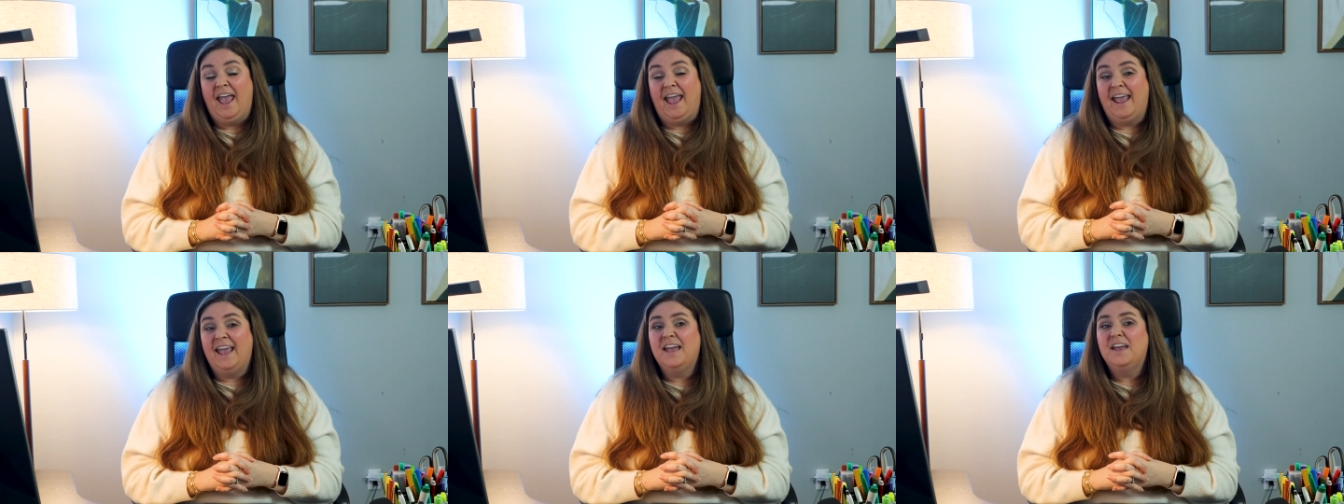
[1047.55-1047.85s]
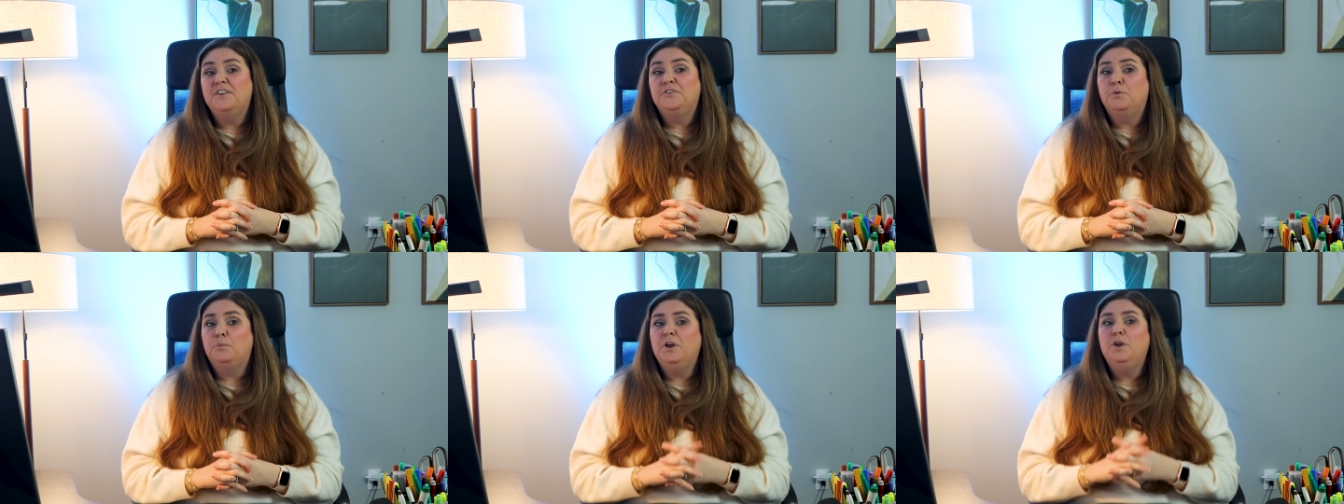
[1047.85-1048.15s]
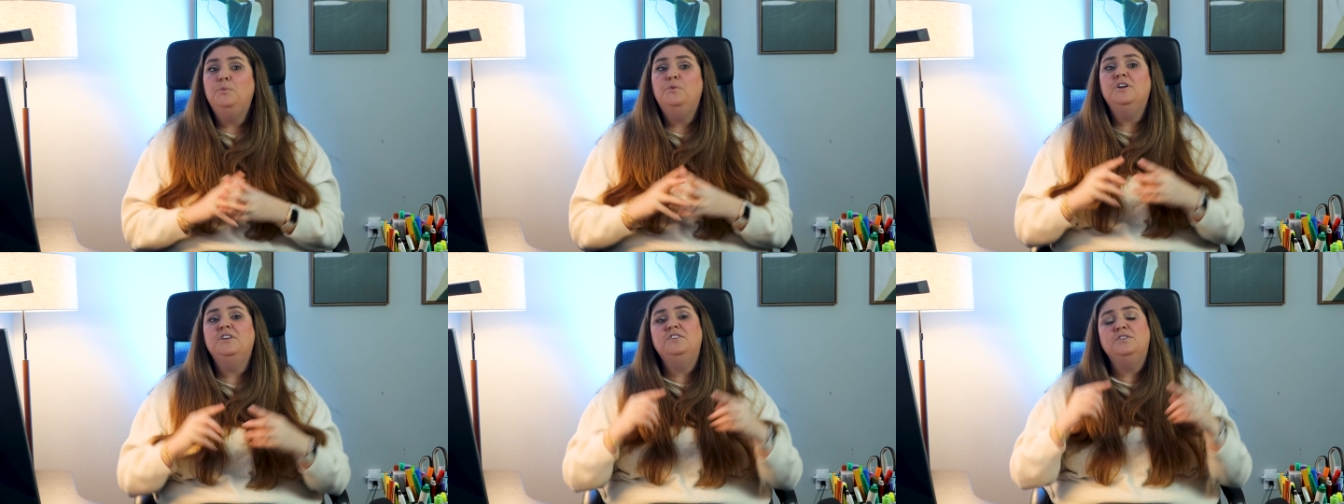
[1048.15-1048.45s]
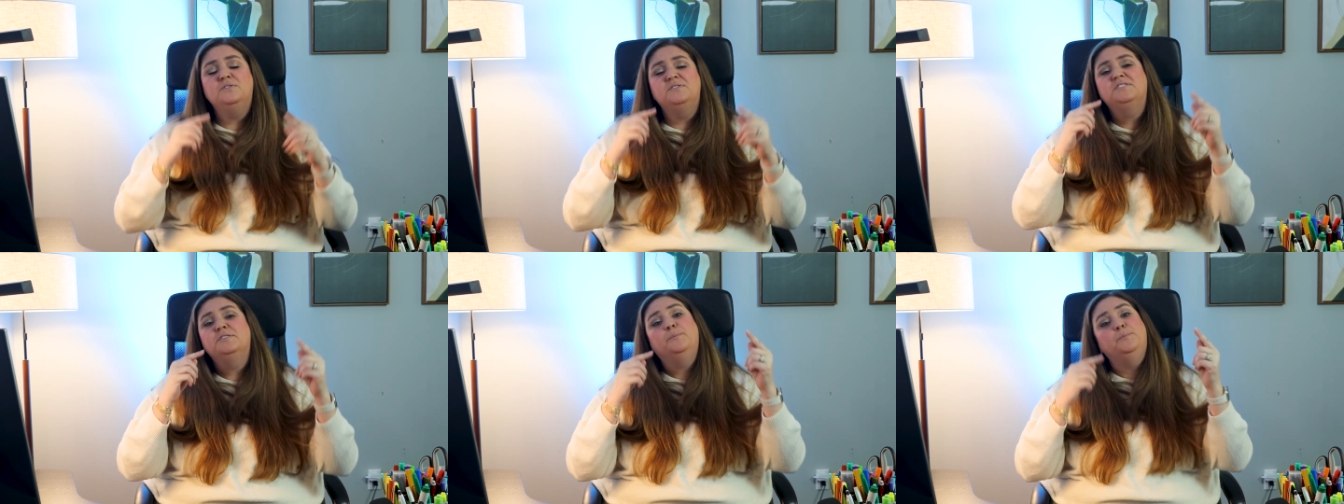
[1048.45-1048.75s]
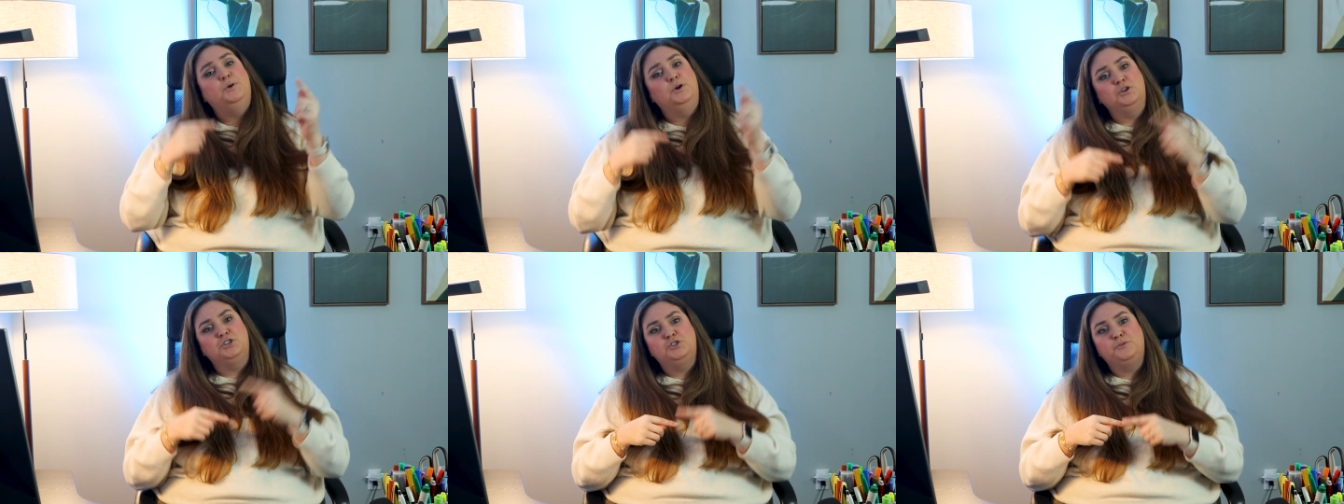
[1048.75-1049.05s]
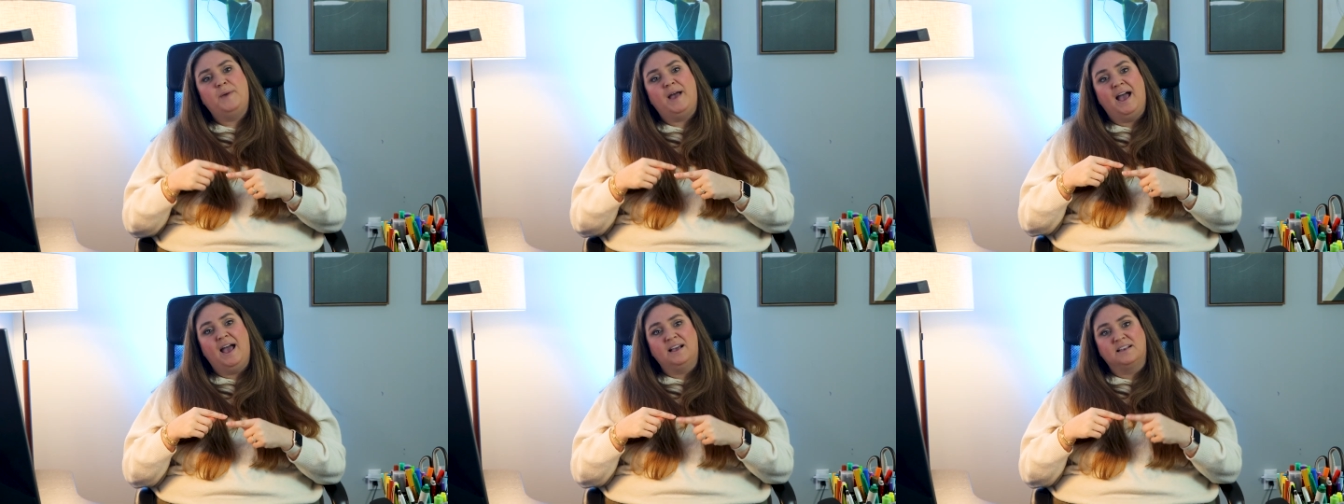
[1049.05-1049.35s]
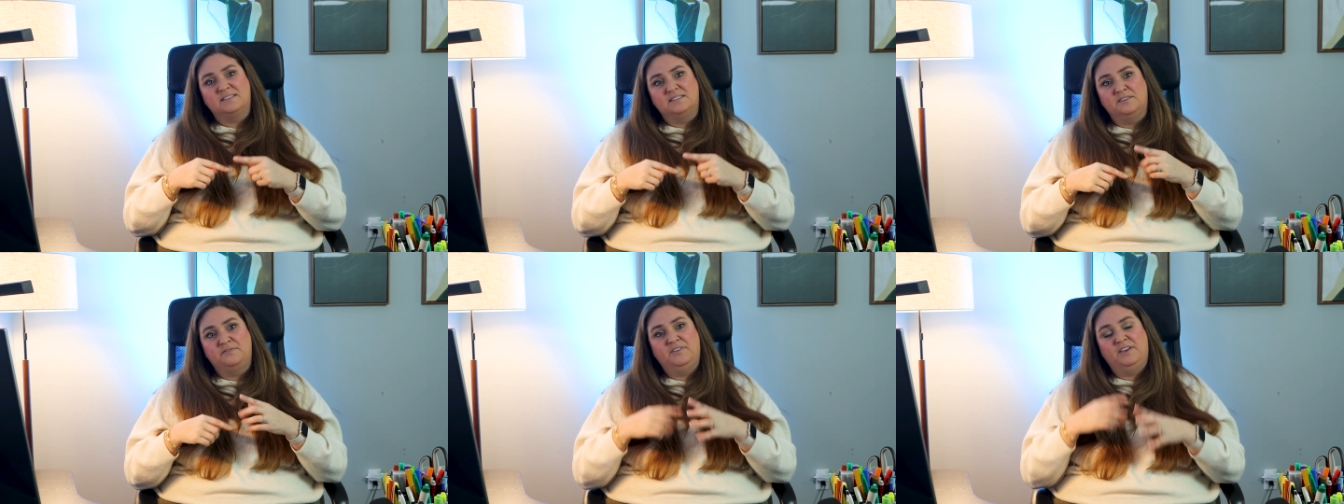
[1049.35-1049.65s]
And we would do some
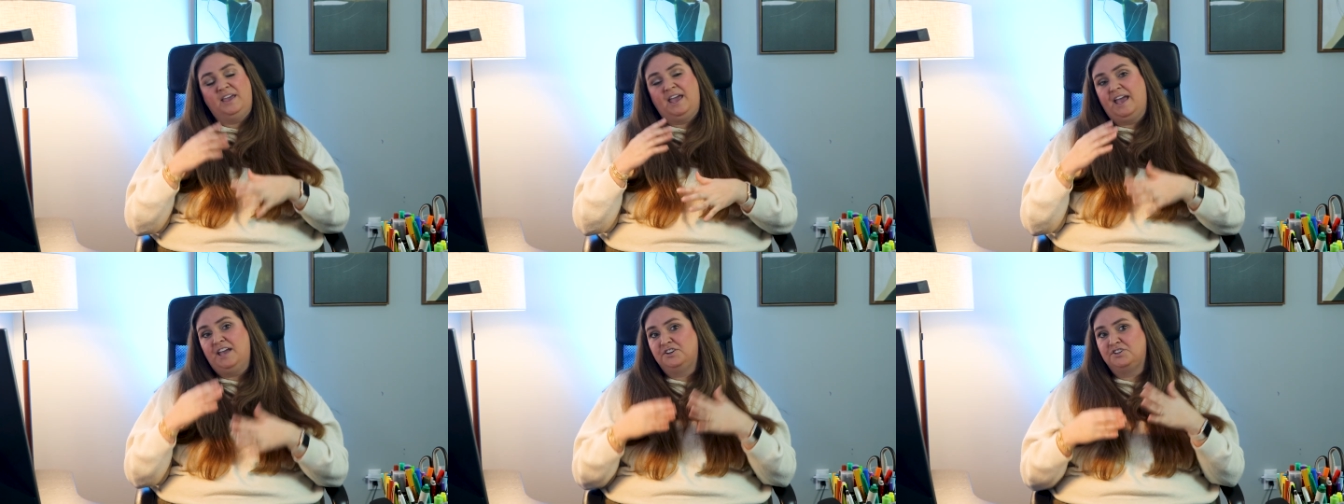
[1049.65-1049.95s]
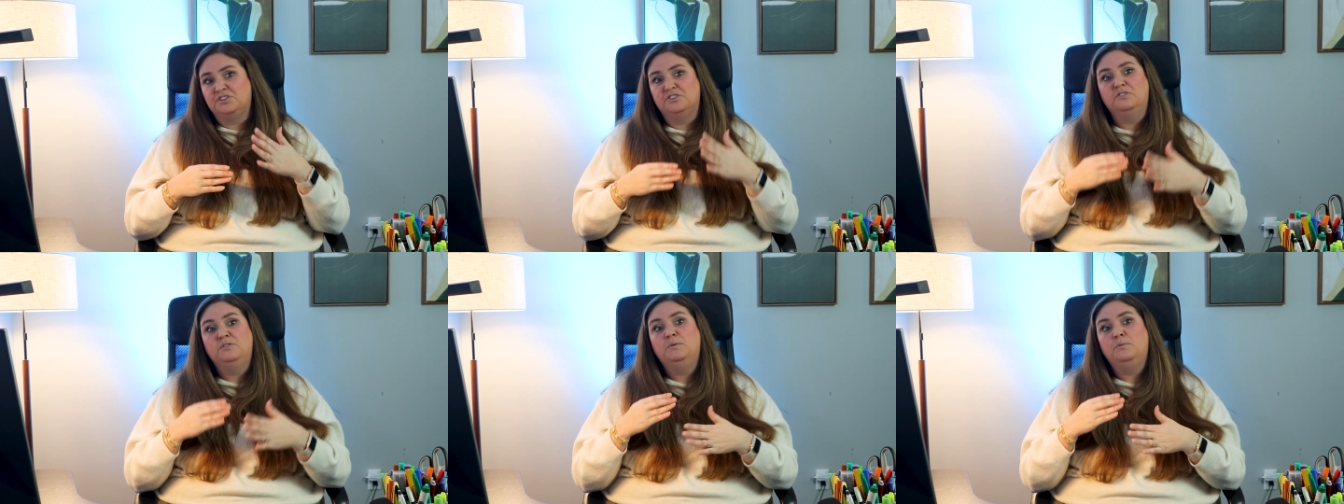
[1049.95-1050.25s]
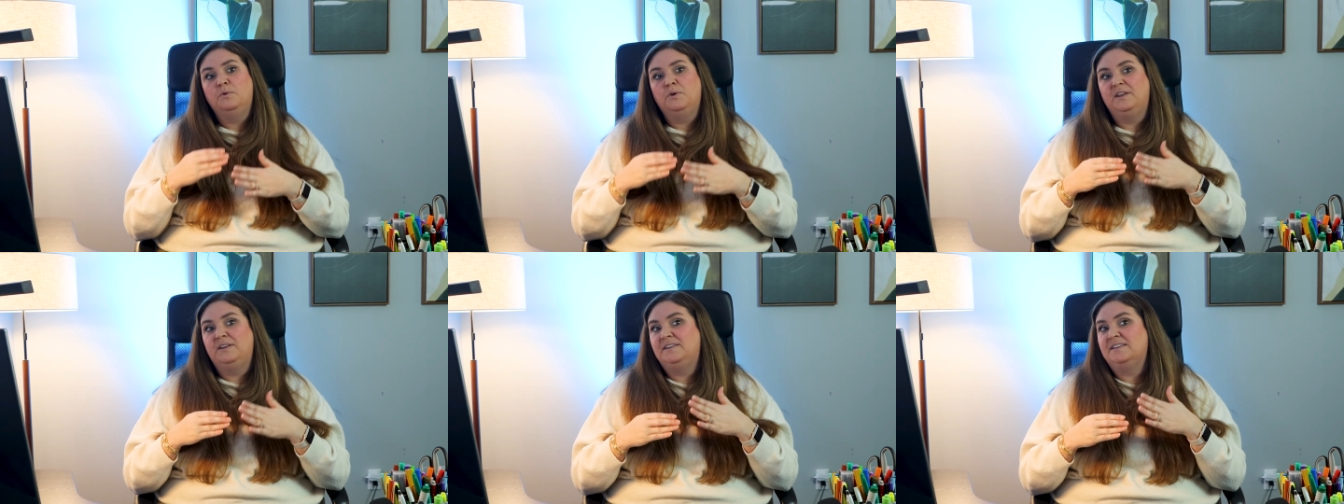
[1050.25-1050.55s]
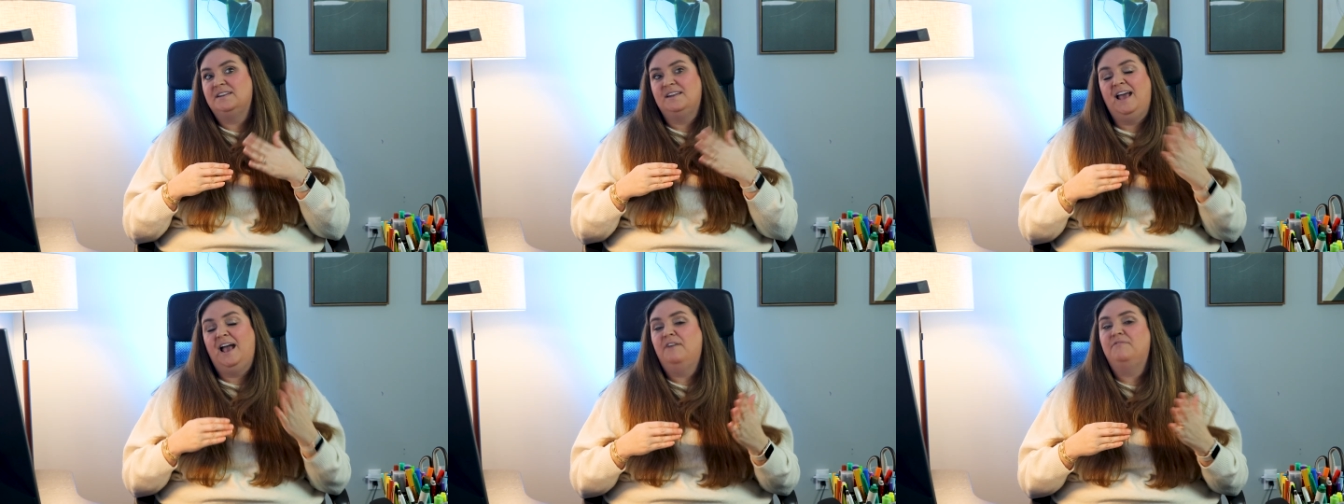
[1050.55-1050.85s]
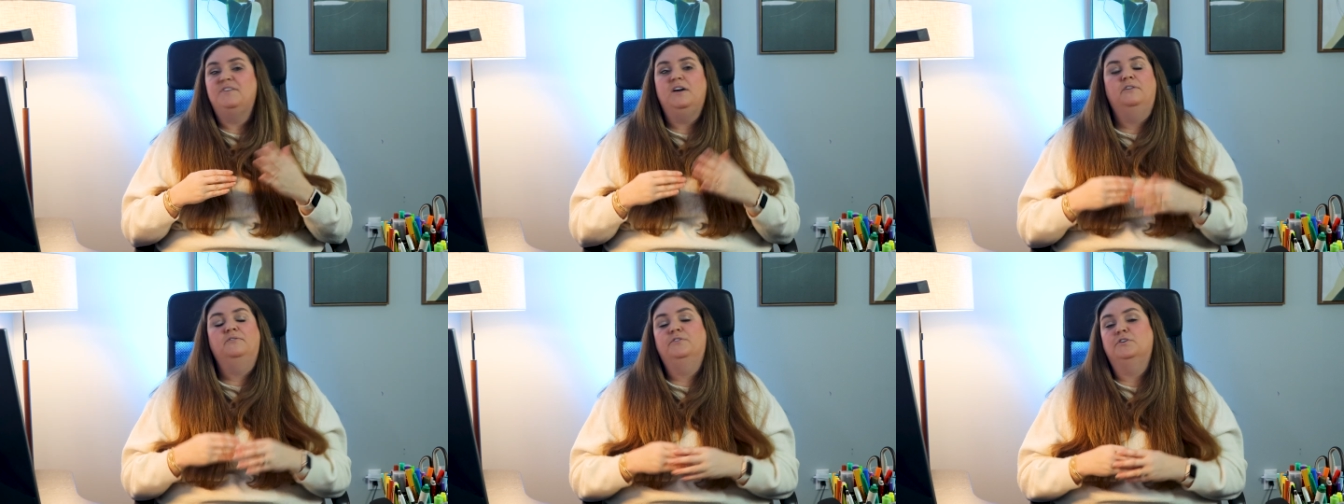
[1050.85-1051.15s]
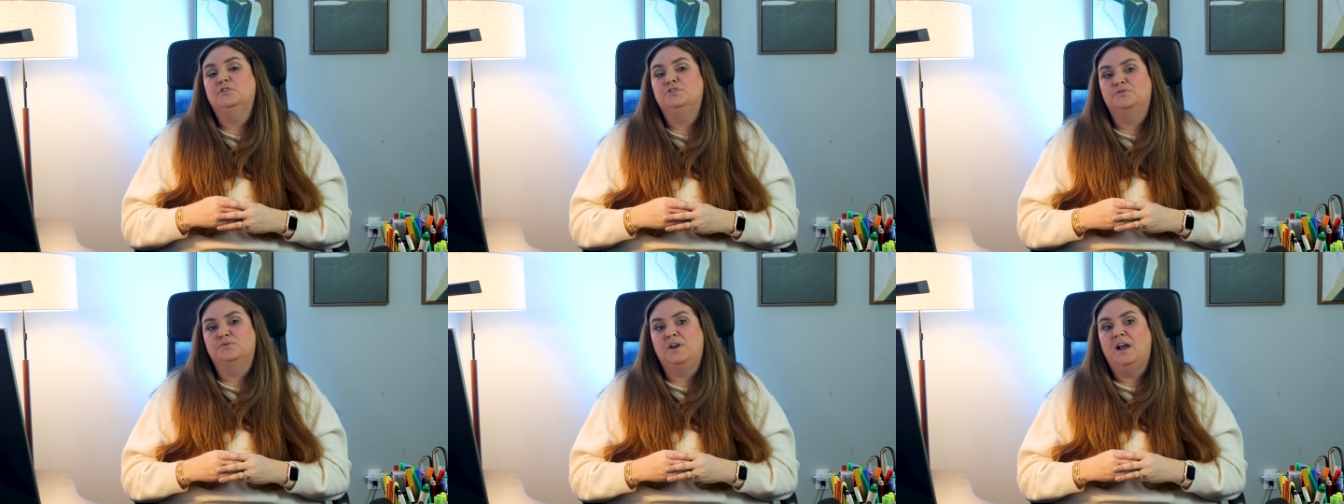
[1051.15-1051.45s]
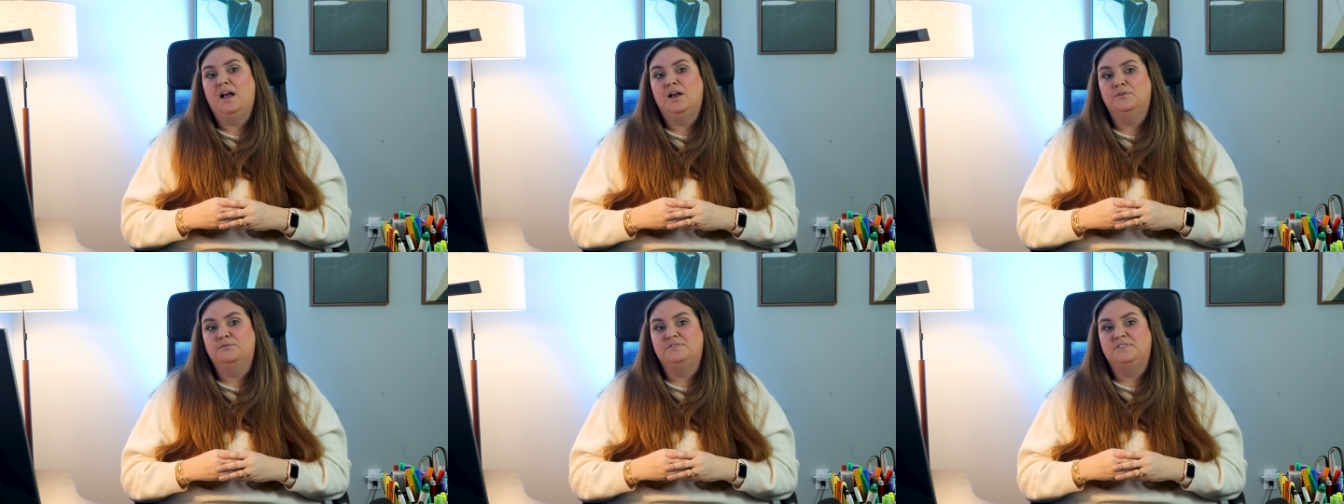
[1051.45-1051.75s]
pushbacks if occasionally we didn't have that first
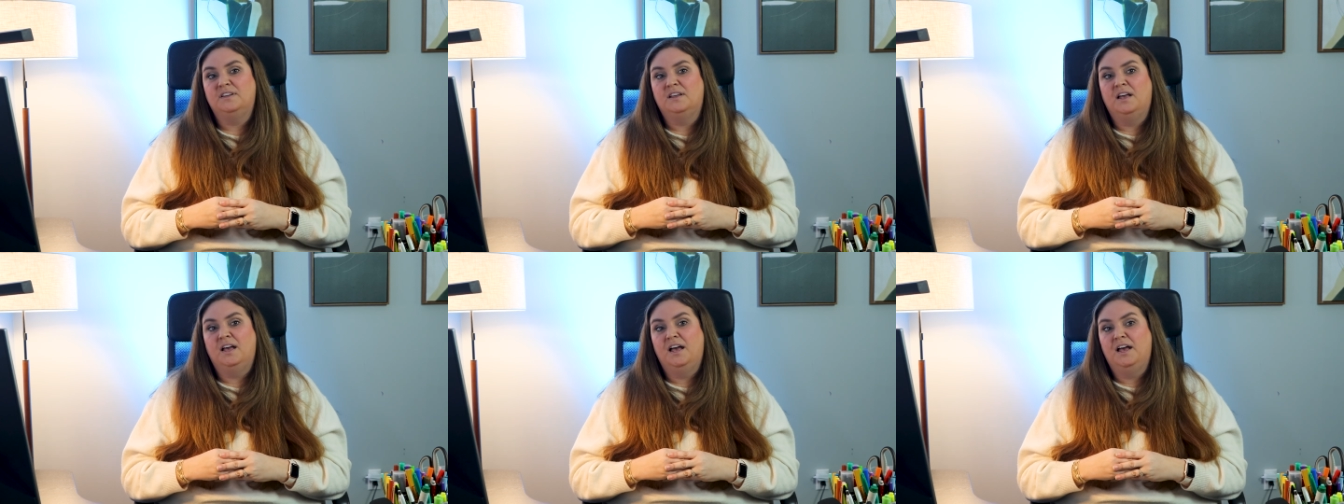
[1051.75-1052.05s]
round